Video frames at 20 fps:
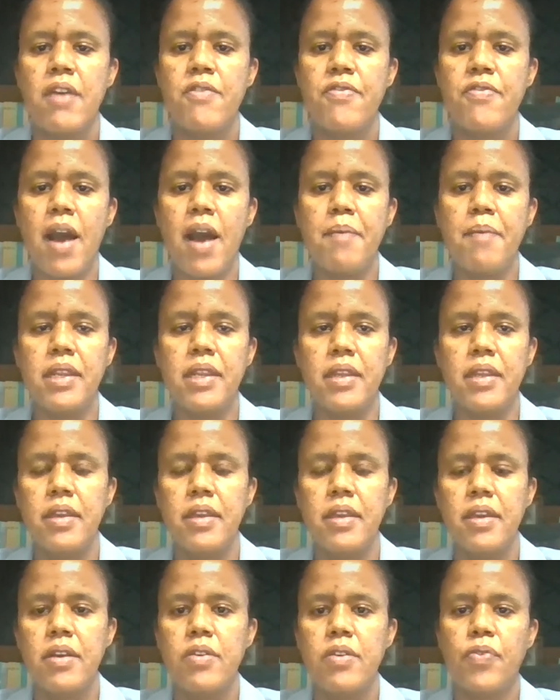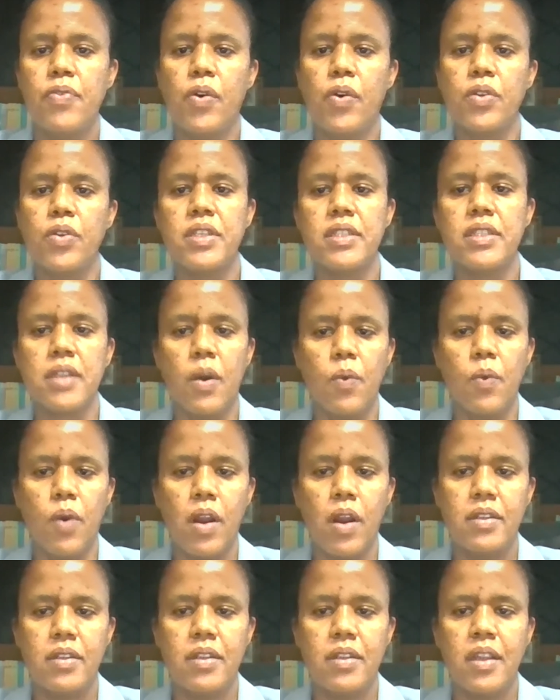family for this award,